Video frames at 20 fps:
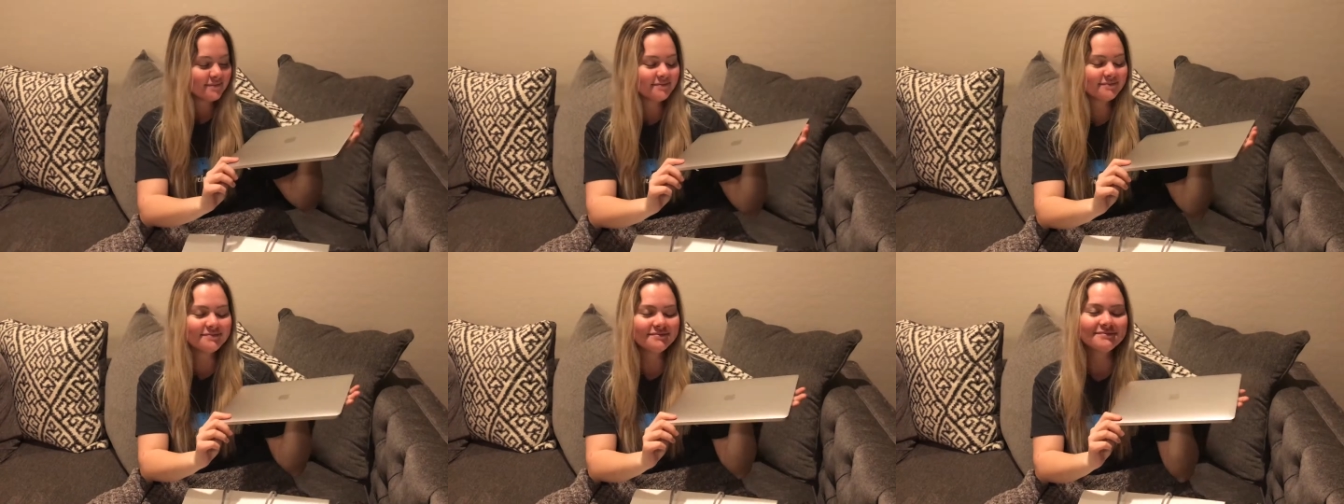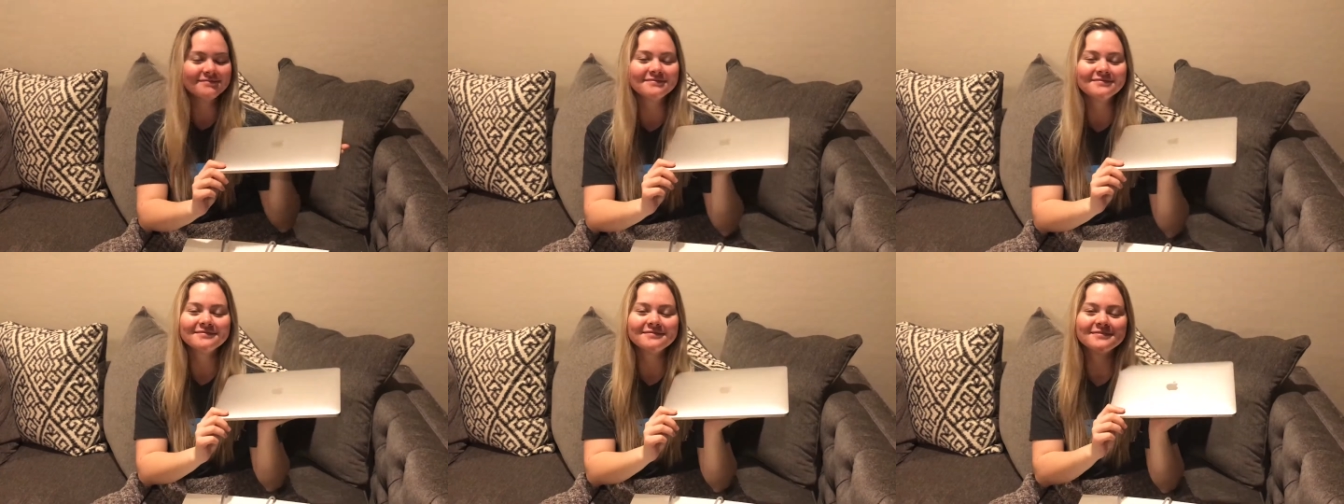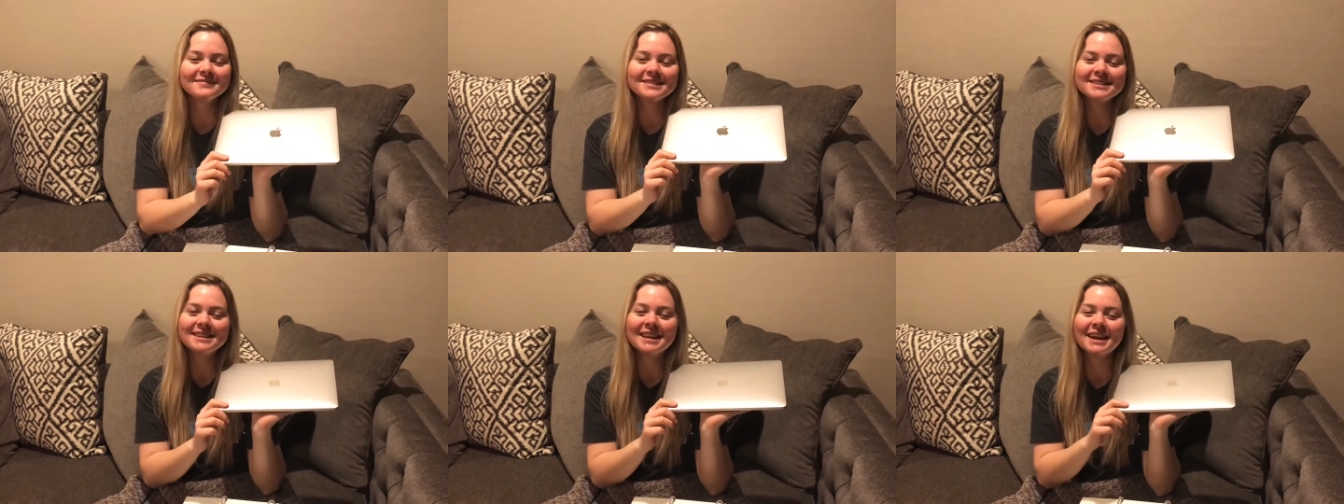
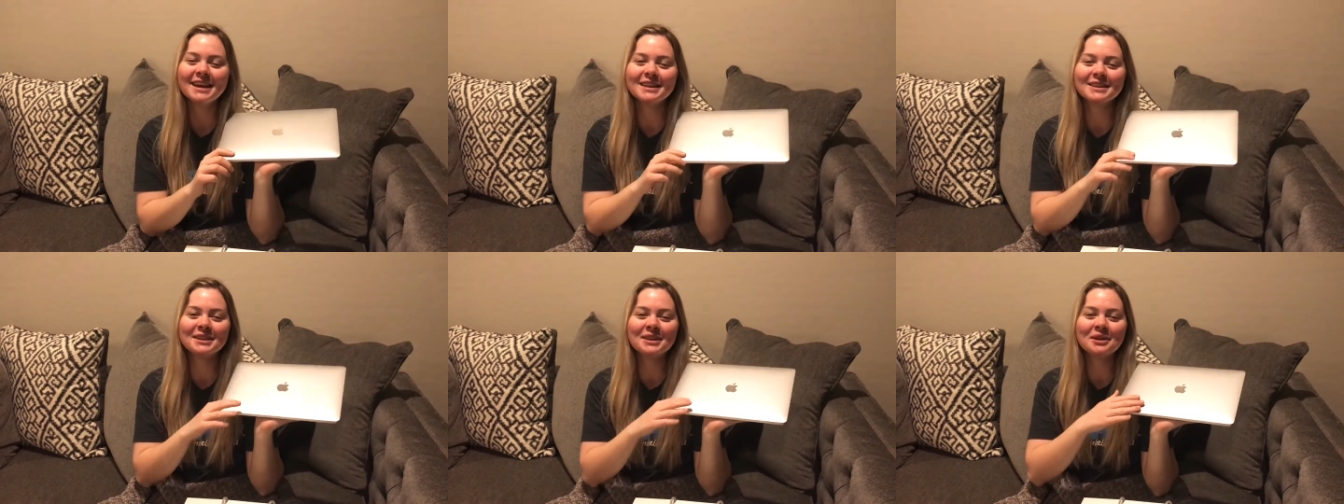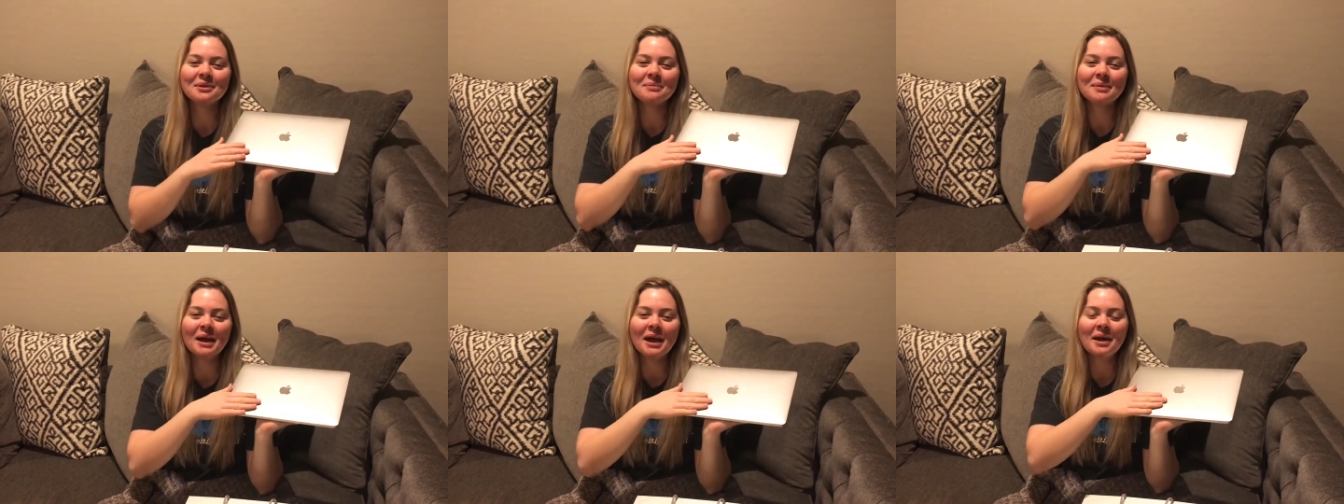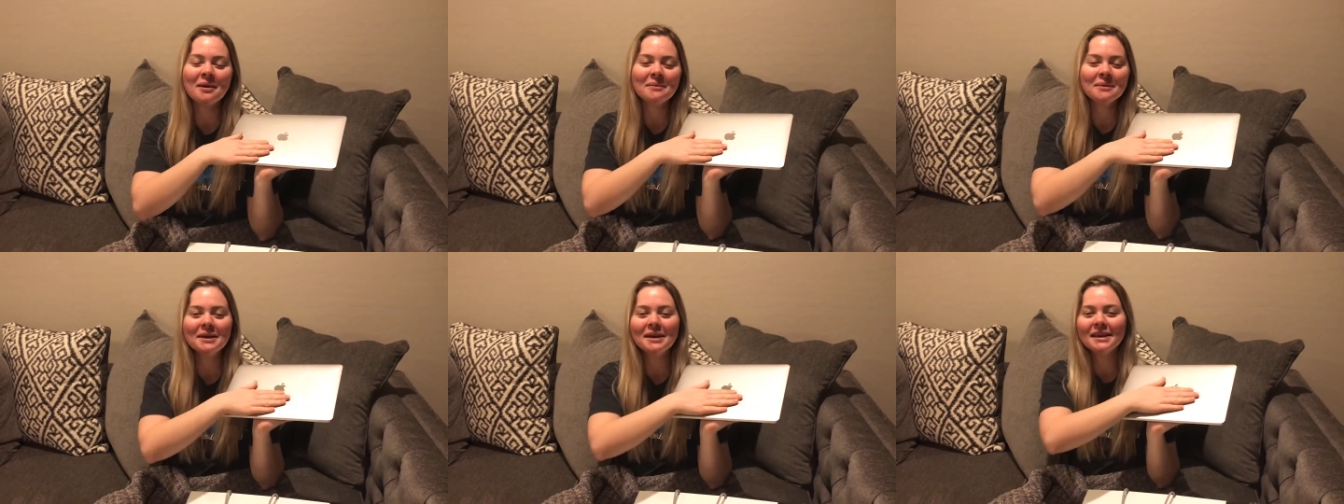Mm, it's like a little
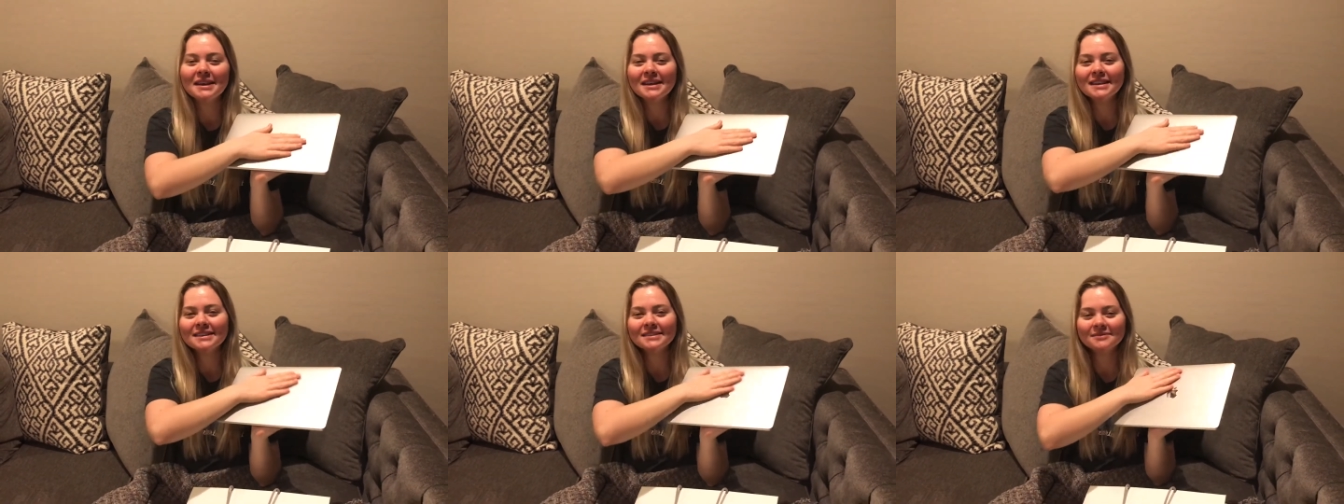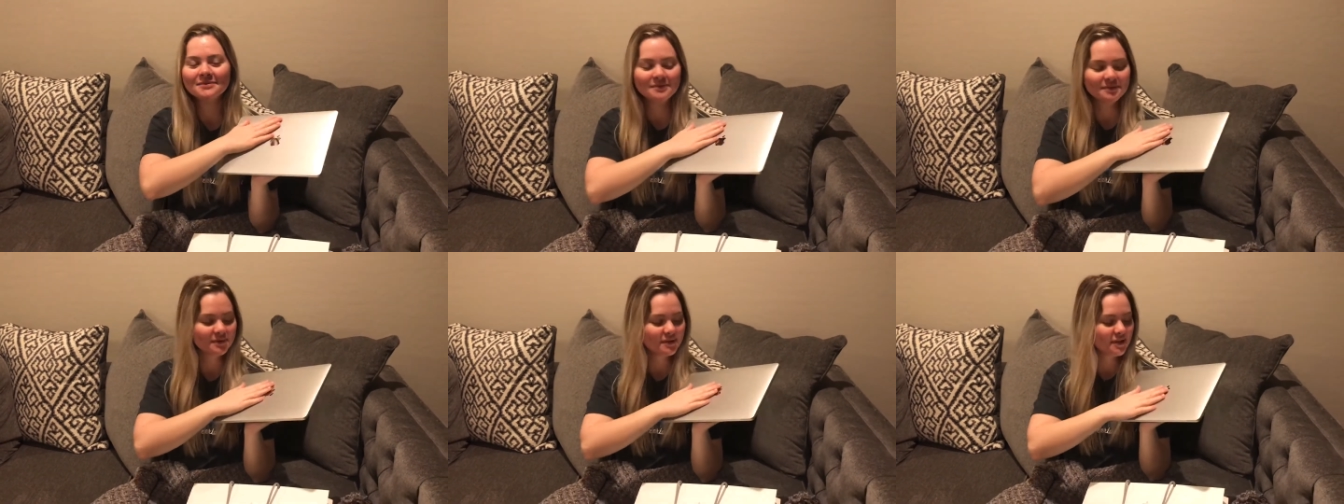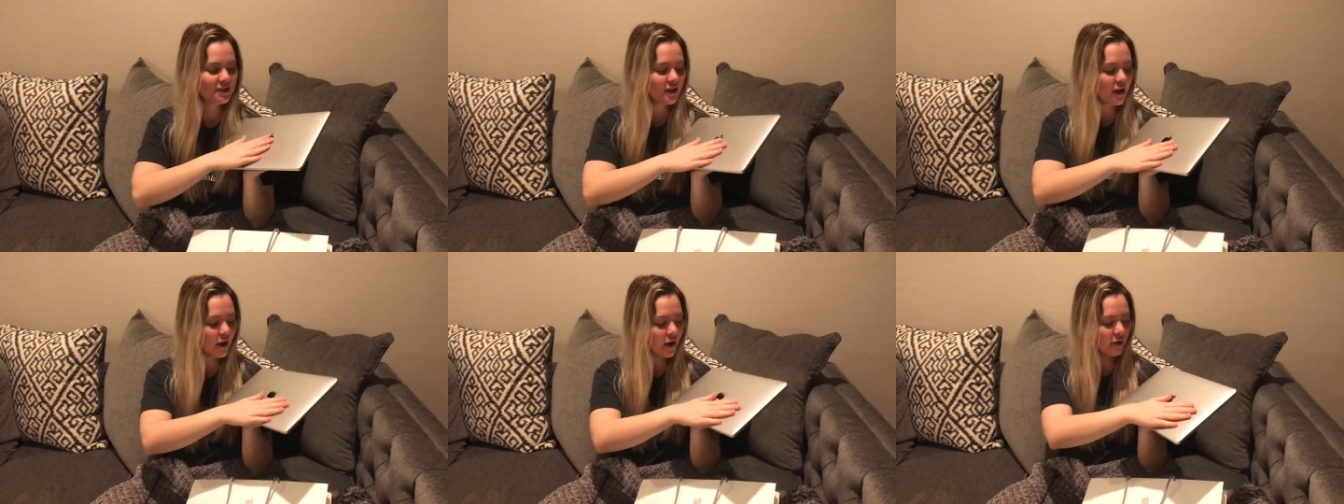baby.
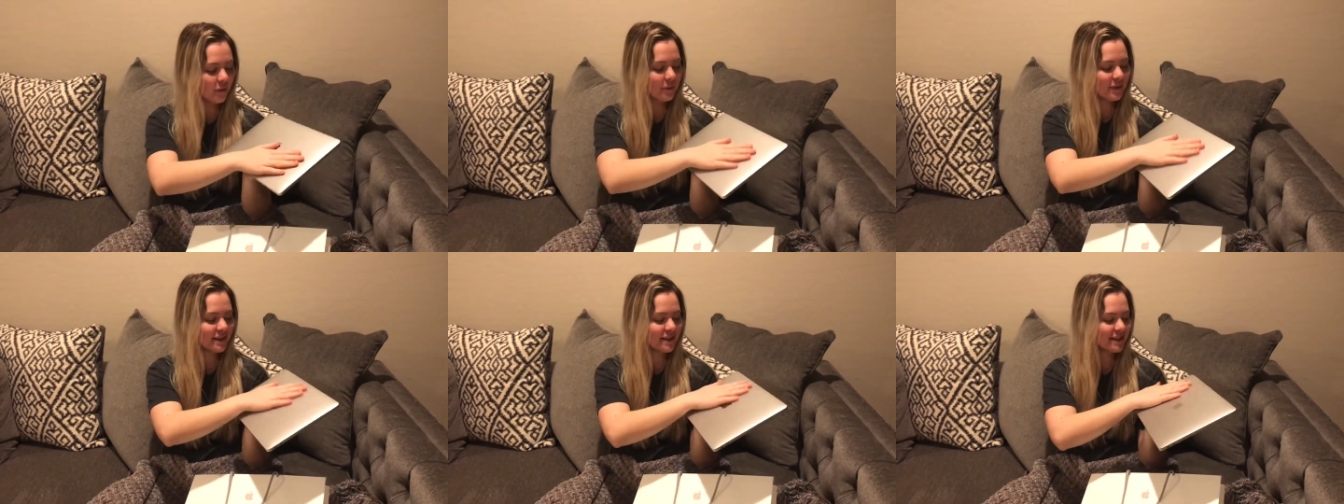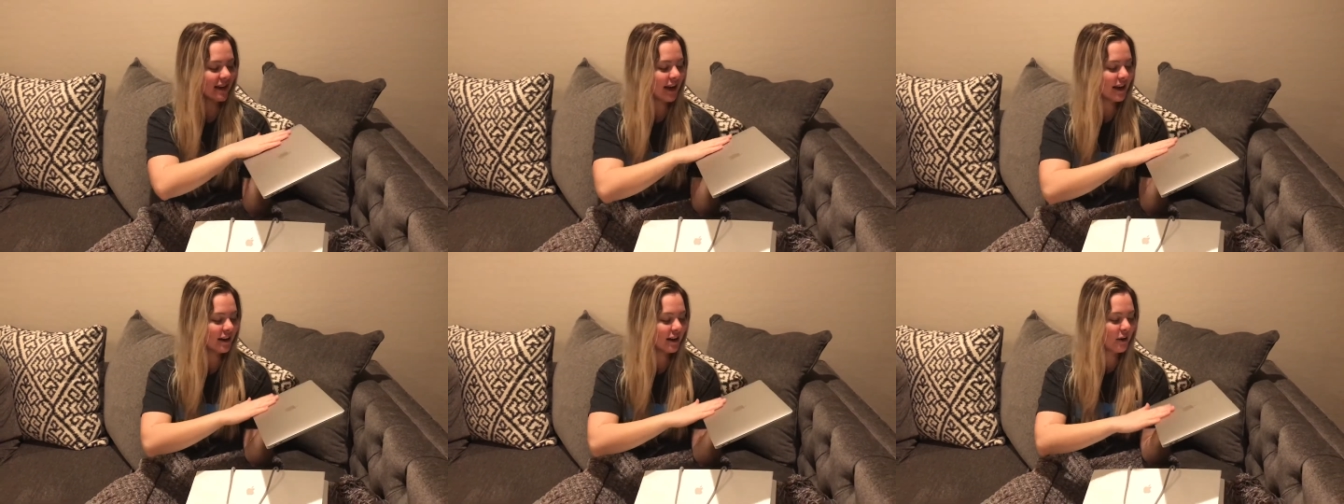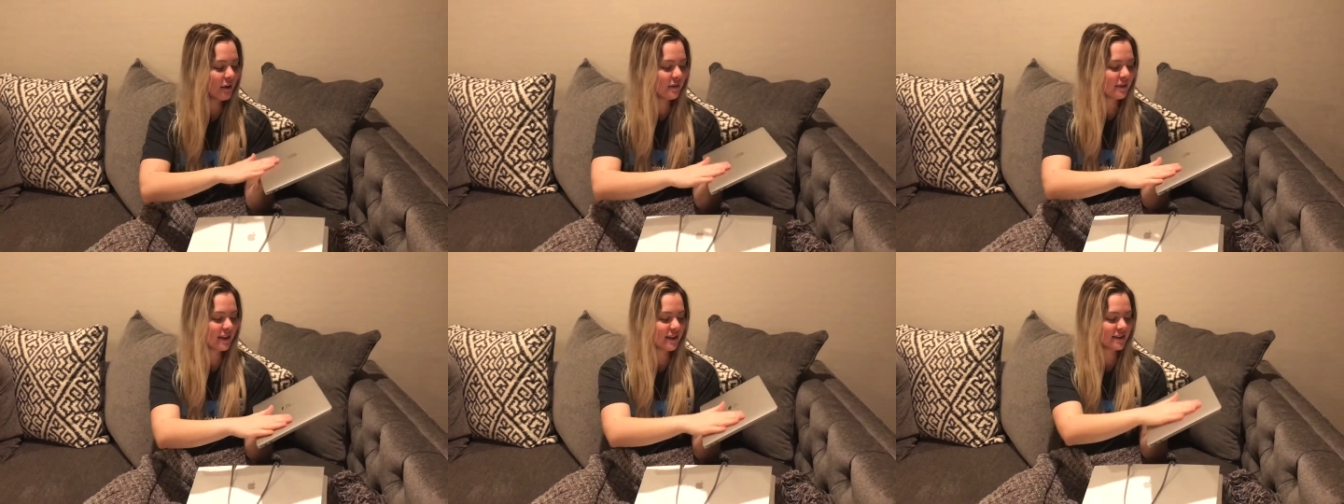So we decided to
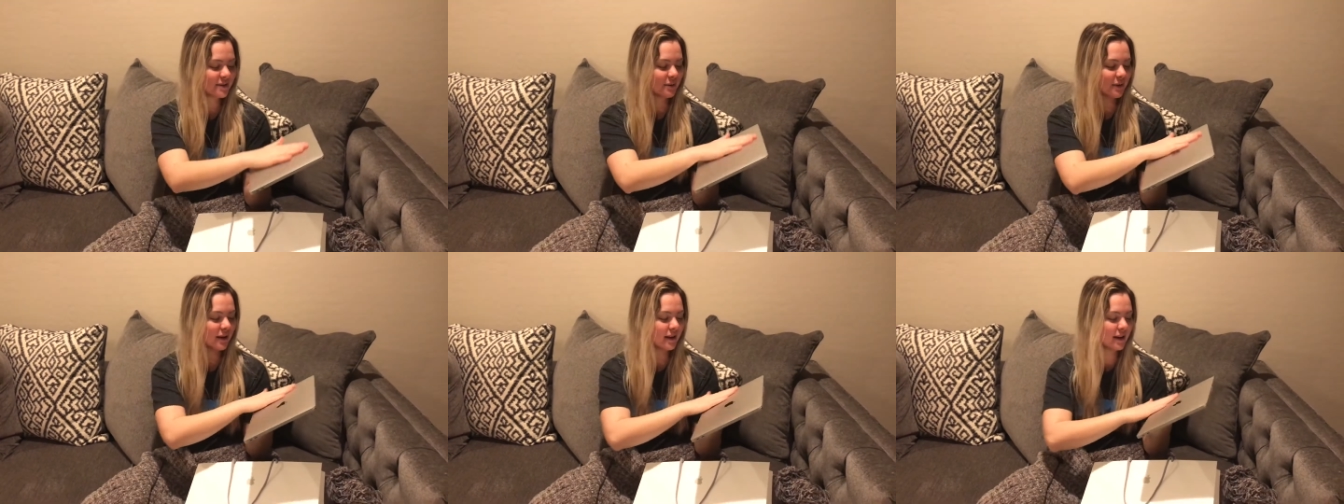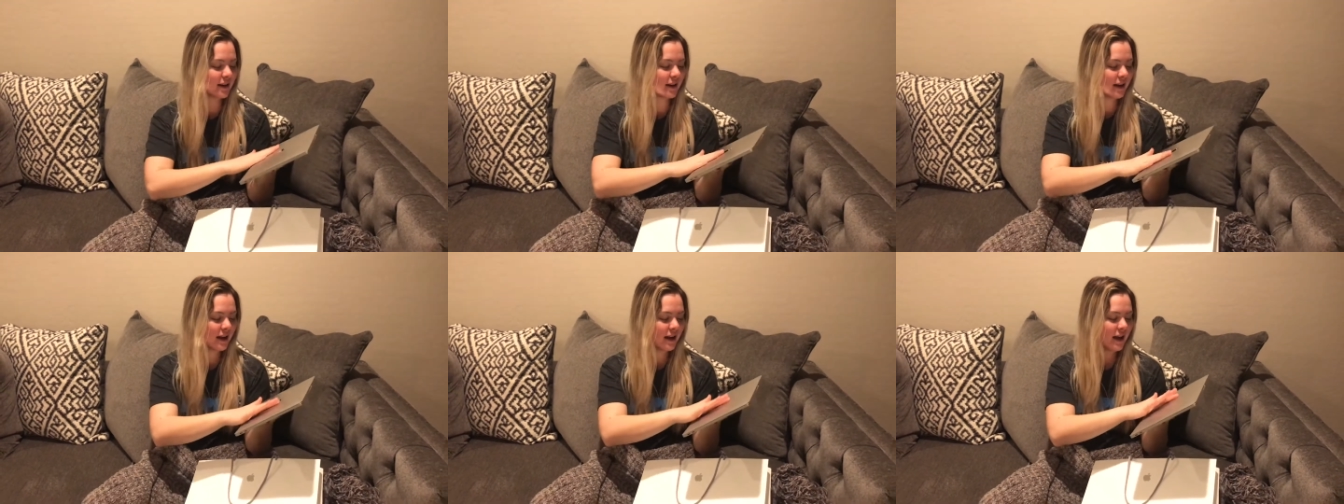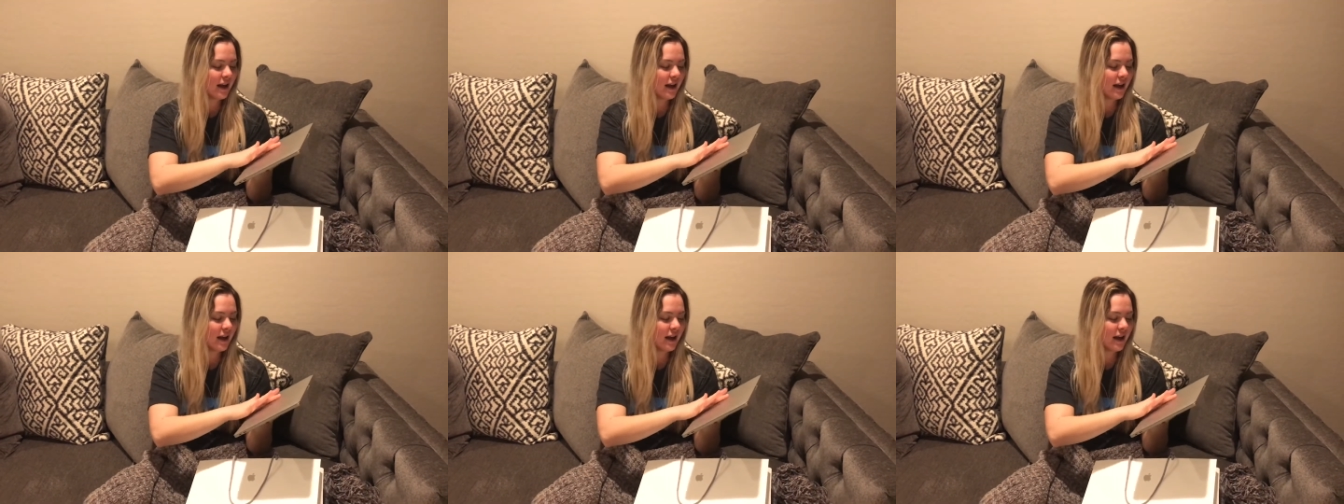go with this one.